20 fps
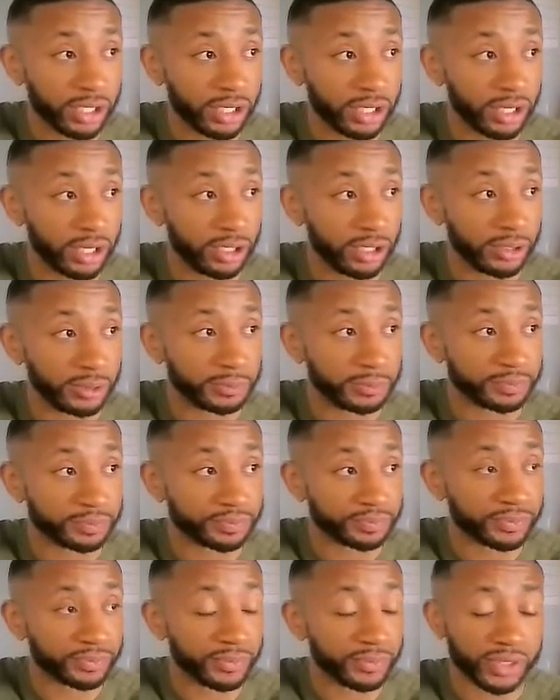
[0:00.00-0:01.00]

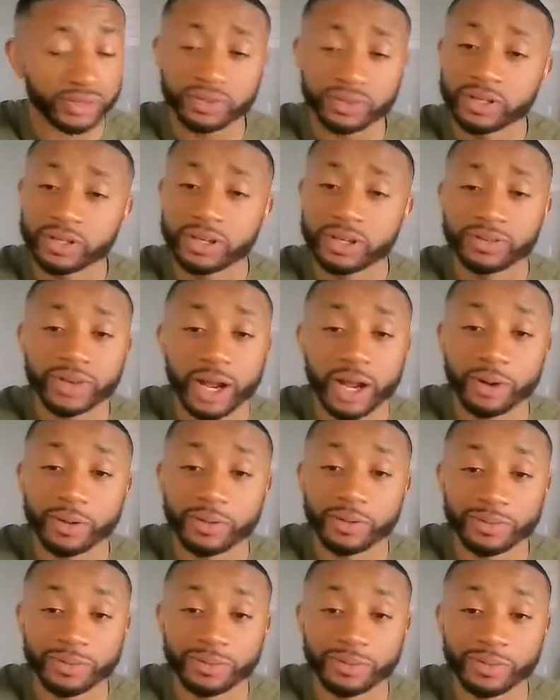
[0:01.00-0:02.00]
What
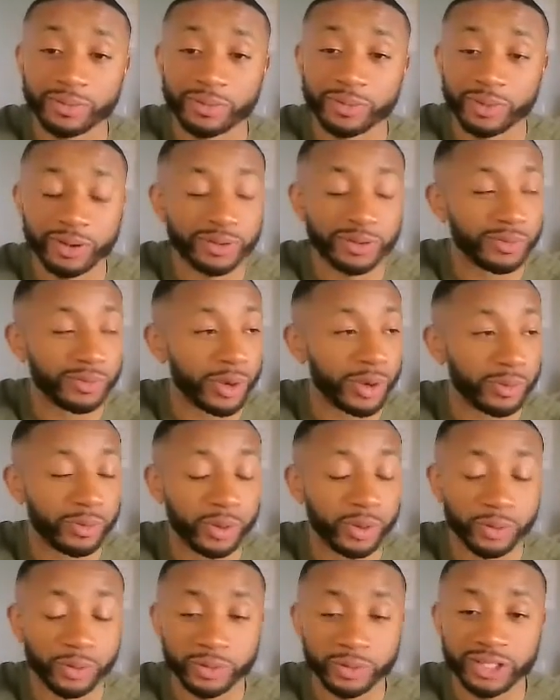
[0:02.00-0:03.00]

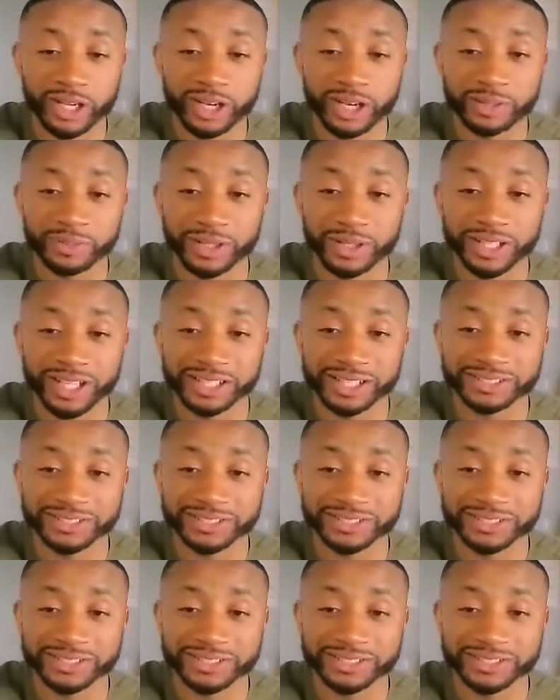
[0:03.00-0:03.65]
were we talking about next?